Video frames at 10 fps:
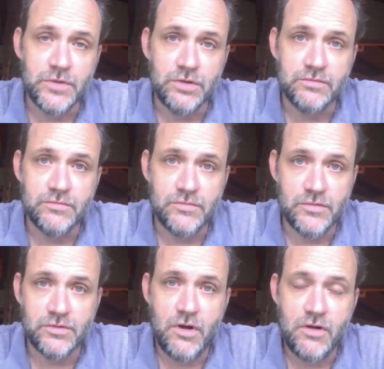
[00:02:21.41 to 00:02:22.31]
They're
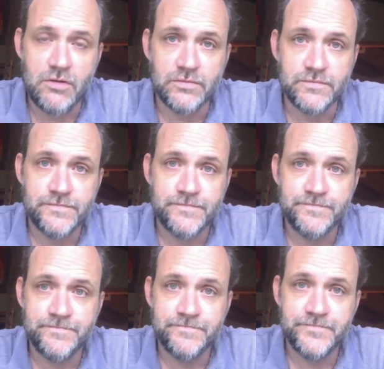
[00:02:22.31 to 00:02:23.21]
they're all
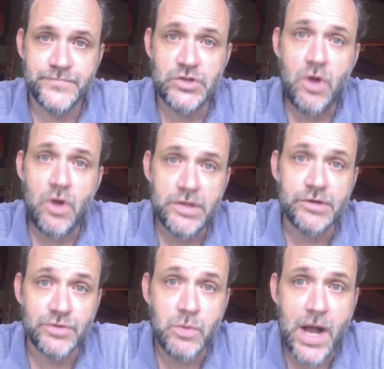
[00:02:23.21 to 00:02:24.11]
they're all
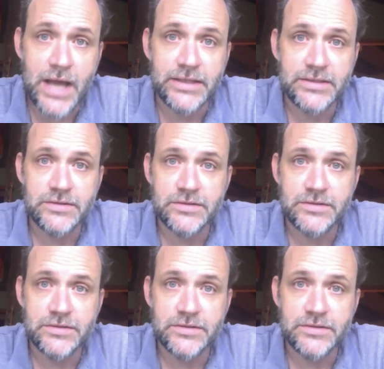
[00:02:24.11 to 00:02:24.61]
intertwined.